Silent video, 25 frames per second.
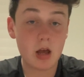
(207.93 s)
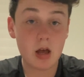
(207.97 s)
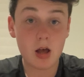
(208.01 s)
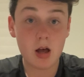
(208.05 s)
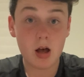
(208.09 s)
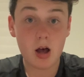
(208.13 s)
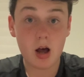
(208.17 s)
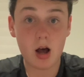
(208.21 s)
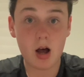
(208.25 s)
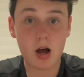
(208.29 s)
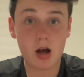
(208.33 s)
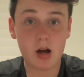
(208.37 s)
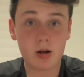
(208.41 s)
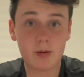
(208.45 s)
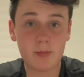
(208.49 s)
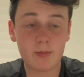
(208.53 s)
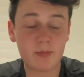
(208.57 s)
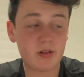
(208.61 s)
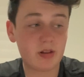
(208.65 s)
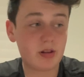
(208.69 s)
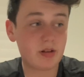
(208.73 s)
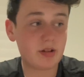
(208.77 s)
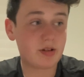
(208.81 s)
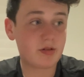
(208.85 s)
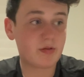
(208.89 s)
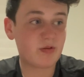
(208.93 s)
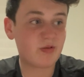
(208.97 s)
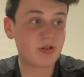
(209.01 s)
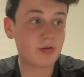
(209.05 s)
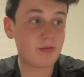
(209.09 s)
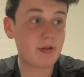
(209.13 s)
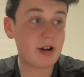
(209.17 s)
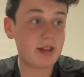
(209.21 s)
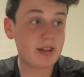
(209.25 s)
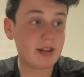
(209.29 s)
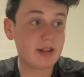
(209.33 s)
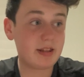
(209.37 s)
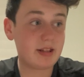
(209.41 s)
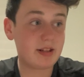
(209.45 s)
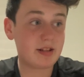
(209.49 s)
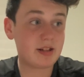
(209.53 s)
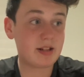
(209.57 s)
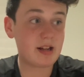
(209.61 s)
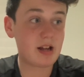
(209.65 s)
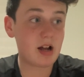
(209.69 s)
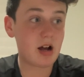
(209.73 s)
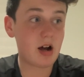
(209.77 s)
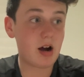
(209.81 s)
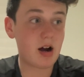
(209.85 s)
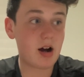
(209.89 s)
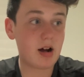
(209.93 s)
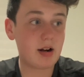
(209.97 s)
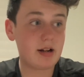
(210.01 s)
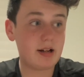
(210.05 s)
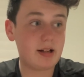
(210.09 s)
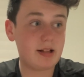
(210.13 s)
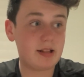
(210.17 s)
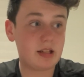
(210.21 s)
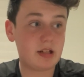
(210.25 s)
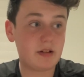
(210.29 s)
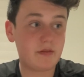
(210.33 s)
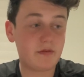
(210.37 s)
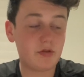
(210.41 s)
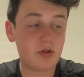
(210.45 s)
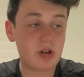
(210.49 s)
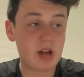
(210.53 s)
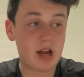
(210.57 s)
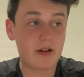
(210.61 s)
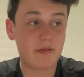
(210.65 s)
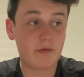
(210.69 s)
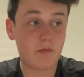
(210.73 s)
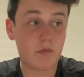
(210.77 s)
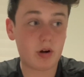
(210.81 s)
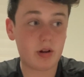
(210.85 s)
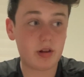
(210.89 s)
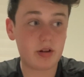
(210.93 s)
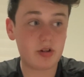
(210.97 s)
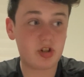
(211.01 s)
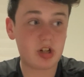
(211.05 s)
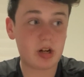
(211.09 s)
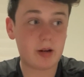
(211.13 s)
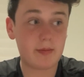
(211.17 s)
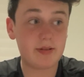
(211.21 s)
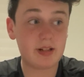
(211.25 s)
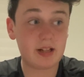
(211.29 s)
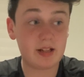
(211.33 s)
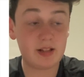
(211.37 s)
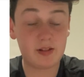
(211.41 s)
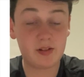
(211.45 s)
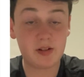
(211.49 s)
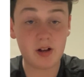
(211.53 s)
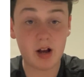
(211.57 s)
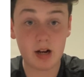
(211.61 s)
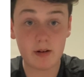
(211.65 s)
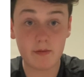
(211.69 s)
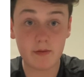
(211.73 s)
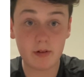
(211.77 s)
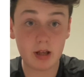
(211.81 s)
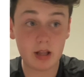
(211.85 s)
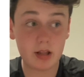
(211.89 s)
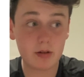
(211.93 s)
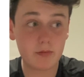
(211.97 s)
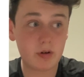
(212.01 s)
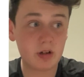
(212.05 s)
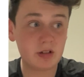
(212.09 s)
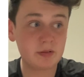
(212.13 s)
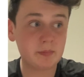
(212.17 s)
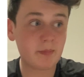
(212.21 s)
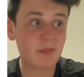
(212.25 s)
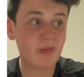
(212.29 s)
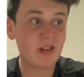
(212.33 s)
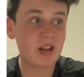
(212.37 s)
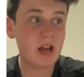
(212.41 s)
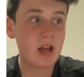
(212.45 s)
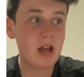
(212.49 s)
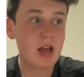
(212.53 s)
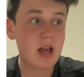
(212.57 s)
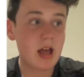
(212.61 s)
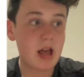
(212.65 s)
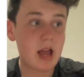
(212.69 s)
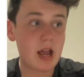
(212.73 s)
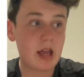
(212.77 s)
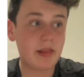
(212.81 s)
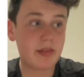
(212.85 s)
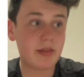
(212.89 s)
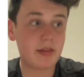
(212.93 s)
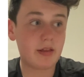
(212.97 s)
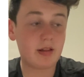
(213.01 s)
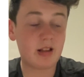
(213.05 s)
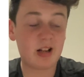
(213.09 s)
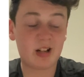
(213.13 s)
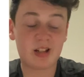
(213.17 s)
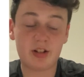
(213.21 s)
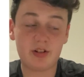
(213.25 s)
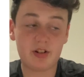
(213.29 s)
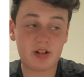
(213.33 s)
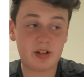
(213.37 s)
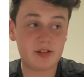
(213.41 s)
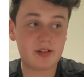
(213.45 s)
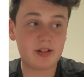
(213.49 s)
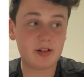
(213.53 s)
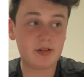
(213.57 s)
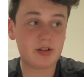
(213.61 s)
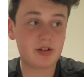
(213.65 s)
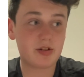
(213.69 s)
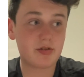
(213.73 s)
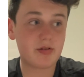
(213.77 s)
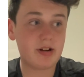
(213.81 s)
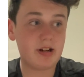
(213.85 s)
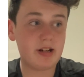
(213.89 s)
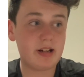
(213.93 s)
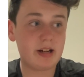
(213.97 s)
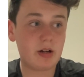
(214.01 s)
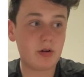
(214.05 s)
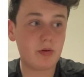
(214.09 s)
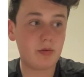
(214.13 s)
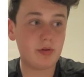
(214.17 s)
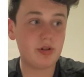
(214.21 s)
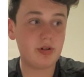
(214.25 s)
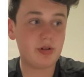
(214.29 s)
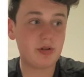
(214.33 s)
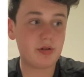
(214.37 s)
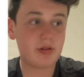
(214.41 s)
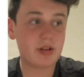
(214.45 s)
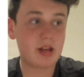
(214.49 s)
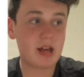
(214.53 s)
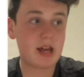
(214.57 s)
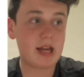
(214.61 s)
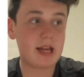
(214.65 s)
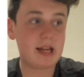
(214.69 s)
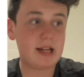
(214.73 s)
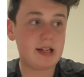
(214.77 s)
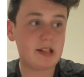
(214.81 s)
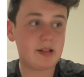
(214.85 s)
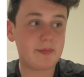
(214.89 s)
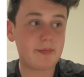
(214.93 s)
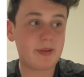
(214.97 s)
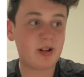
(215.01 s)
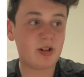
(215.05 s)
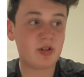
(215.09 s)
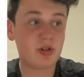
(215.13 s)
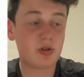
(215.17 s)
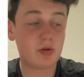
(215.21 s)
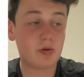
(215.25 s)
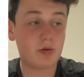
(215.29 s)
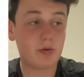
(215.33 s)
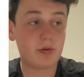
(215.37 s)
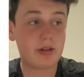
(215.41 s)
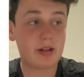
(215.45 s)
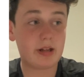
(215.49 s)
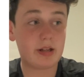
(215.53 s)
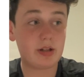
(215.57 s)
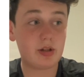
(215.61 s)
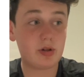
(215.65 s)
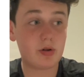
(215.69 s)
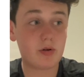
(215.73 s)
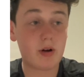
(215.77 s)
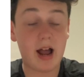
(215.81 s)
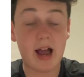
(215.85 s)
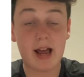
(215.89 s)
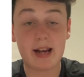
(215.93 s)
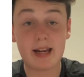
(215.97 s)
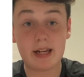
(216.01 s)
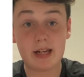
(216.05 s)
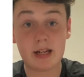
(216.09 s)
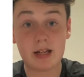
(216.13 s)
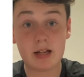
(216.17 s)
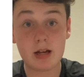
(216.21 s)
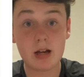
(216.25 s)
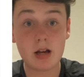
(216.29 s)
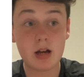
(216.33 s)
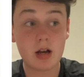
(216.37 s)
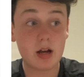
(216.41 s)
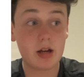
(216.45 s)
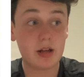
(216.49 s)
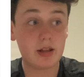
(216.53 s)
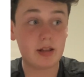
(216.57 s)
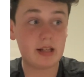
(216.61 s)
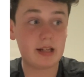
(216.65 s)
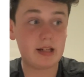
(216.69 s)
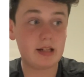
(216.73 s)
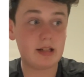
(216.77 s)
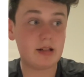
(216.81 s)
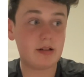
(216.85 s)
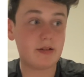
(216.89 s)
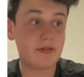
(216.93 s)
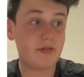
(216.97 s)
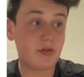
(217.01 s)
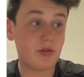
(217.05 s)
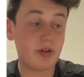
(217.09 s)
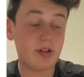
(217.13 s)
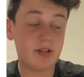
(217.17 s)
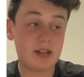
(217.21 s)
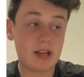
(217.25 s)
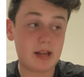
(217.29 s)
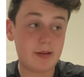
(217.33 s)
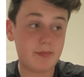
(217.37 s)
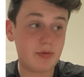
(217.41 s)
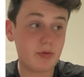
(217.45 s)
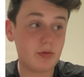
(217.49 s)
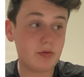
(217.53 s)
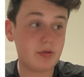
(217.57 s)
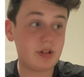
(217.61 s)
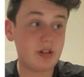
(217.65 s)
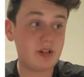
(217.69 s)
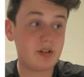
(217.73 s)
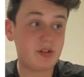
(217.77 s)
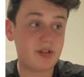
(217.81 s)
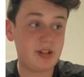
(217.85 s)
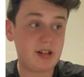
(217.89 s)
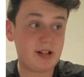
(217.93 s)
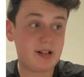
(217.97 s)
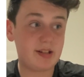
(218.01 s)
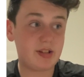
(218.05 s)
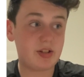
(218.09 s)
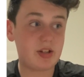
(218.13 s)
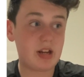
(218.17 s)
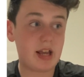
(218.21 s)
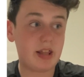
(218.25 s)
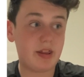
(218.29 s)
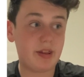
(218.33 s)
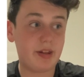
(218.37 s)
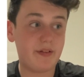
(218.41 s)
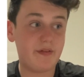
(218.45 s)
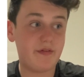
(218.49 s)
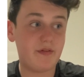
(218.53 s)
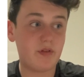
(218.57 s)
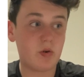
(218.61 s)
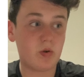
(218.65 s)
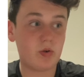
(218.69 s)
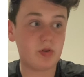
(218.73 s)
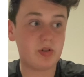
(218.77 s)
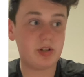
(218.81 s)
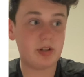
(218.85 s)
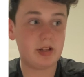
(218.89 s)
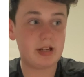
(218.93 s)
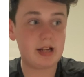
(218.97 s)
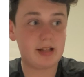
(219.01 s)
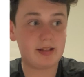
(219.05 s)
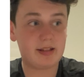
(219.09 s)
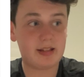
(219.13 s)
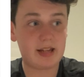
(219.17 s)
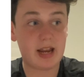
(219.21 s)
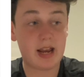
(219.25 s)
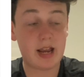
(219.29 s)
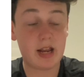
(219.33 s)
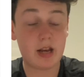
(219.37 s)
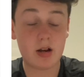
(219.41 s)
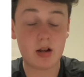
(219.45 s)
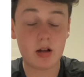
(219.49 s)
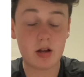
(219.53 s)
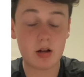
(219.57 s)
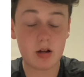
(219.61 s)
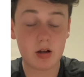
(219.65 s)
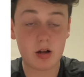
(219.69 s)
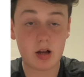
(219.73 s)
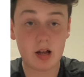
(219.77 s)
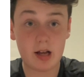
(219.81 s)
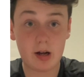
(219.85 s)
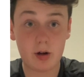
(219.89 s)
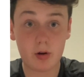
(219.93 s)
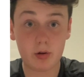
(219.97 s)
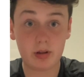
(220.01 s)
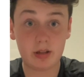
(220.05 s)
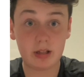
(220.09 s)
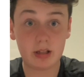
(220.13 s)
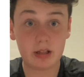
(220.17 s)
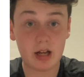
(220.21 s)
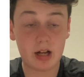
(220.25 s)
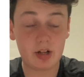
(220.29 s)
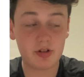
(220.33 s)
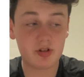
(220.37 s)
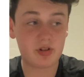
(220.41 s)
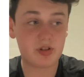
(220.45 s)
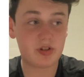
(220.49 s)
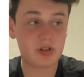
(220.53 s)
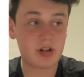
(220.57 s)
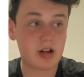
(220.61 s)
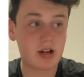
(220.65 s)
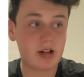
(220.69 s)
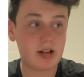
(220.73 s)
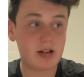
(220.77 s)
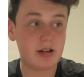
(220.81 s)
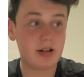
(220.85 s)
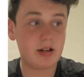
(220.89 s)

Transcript: The way that this can get harder is if you have one of the shapes inside of another one. And like you can see on screen, and all you do there is make sure that you're adding for example, the 6 and the 4 to get 10 on the larger side.